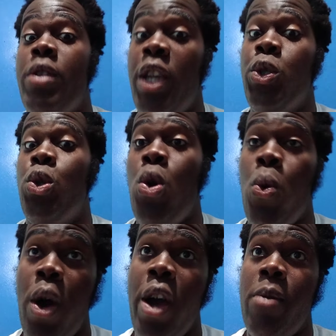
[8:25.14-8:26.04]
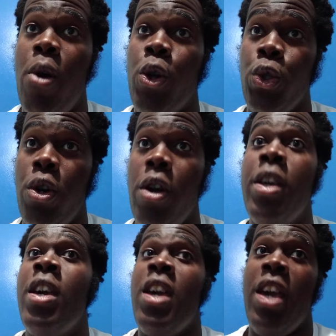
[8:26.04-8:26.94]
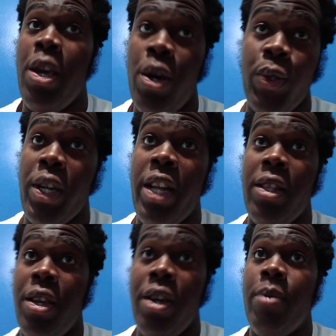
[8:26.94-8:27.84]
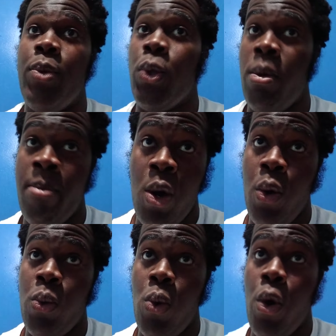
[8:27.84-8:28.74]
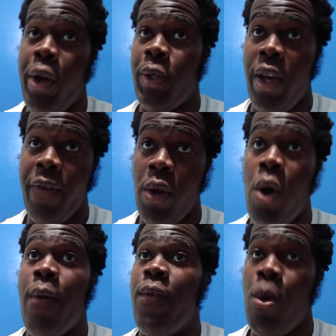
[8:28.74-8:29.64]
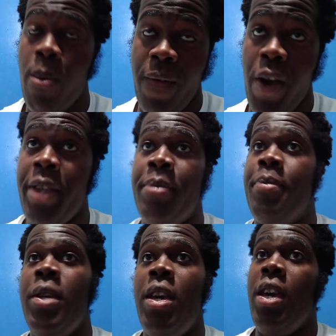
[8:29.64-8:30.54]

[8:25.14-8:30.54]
ancient Hawaiian martial art. And you also got the Samoan warriors have their own form of fighting.